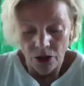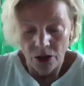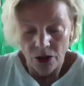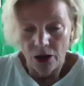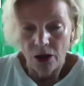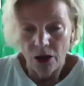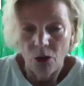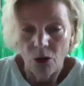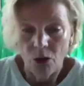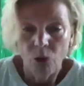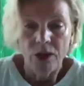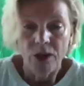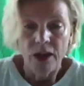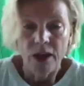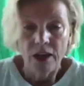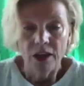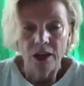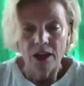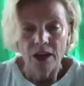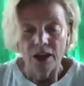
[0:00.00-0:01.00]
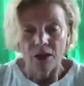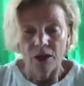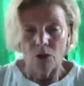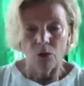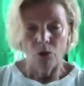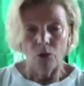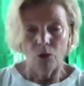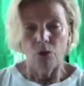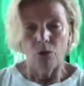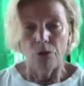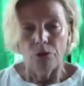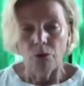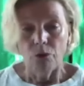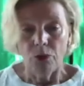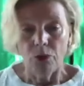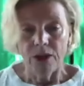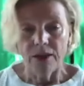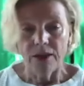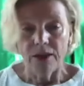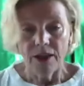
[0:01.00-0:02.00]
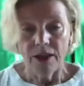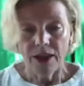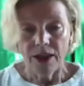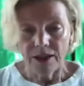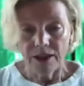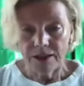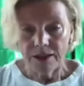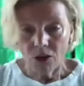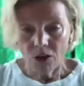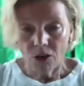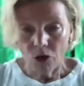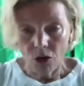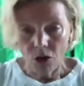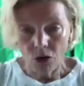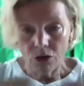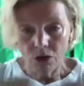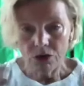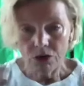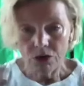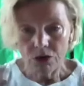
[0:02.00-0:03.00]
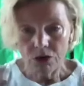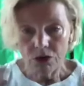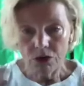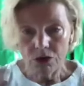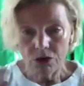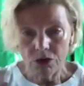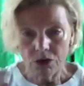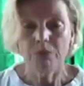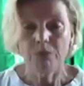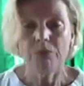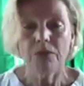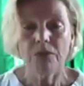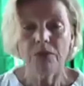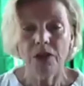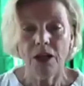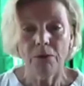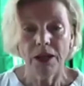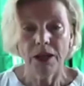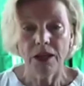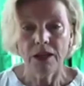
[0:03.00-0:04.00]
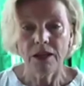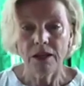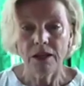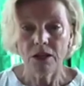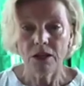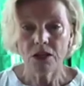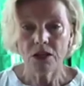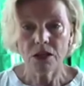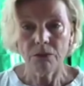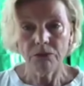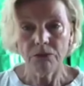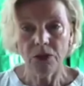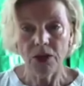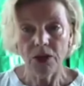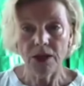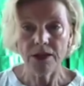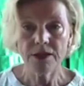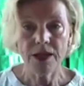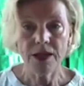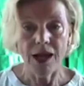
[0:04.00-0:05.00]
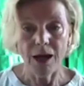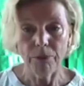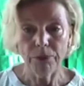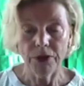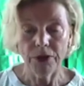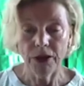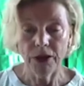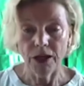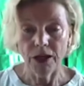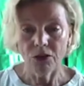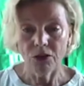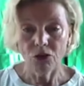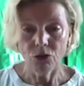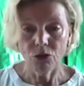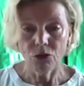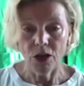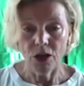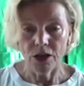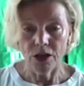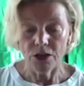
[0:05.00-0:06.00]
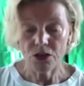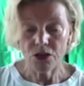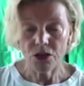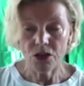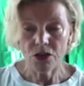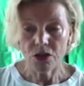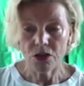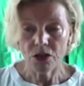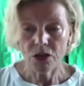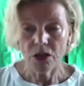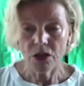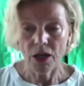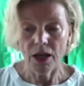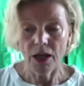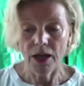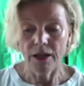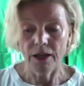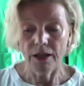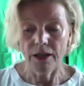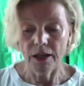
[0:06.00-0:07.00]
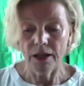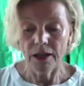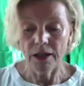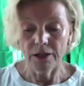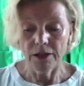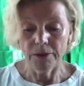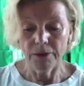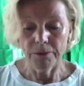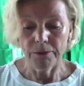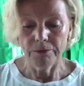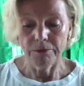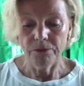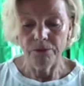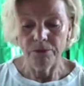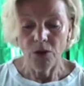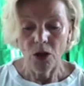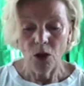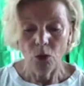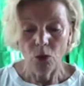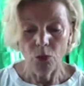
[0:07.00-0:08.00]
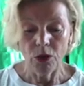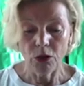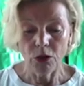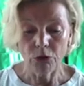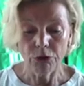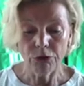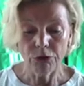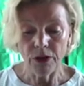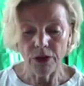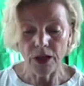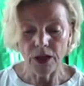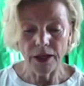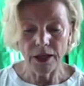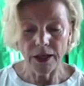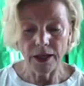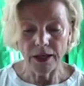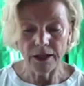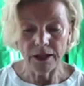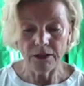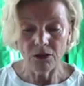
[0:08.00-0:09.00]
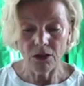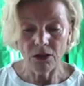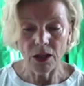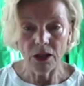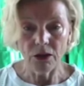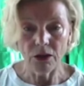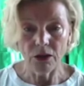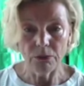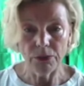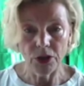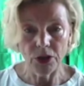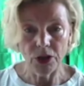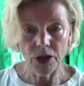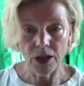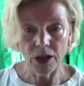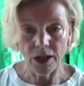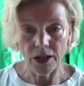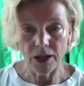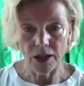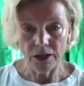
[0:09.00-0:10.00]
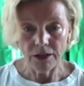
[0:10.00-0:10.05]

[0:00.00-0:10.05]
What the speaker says: we, with that whole system, I mean, something is happening to us and we are feeling it in our body.